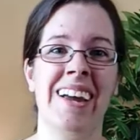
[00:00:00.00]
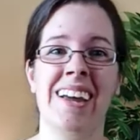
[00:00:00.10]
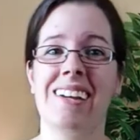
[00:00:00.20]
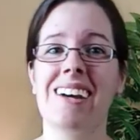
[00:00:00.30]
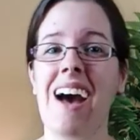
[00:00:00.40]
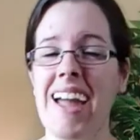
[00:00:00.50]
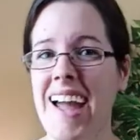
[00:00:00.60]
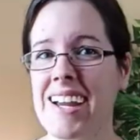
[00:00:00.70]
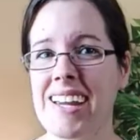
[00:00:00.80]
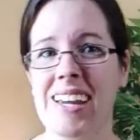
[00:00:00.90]

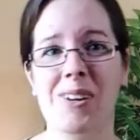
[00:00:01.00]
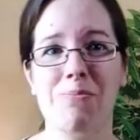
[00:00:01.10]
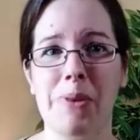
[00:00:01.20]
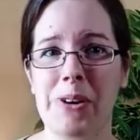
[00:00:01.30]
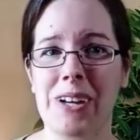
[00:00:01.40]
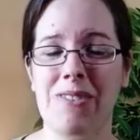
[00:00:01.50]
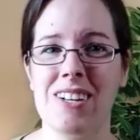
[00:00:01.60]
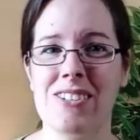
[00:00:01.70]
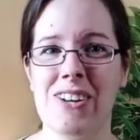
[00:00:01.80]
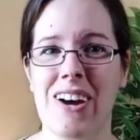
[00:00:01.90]
kayaking or boating with
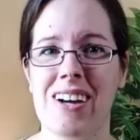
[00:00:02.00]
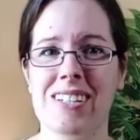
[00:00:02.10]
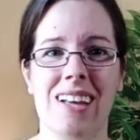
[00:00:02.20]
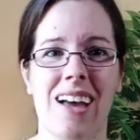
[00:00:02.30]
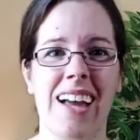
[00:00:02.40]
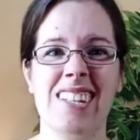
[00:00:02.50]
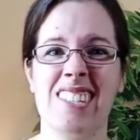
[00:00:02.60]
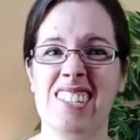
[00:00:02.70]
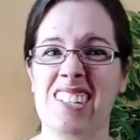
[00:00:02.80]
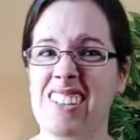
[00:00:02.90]
your dogs. I
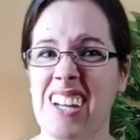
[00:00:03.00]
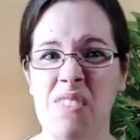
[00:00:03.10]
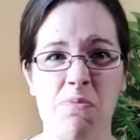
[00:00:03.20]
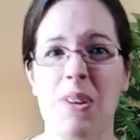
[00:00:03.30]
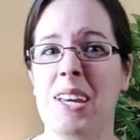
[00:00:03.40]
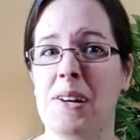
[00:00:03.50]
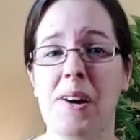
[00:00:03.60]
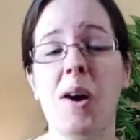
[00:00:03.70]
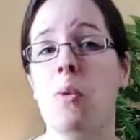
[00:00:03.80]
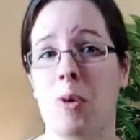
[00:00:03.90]
still give Peter
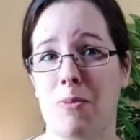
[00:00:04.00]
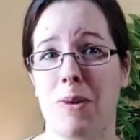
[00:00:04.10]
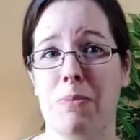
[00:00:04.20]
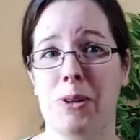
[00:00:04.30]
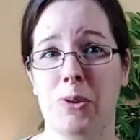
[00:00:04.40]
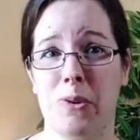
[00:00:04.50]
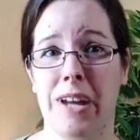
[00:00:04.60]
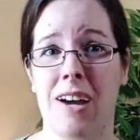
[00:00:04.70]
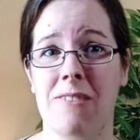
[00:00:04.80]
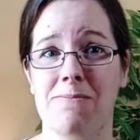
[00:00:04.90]
a warm-up and cool-down.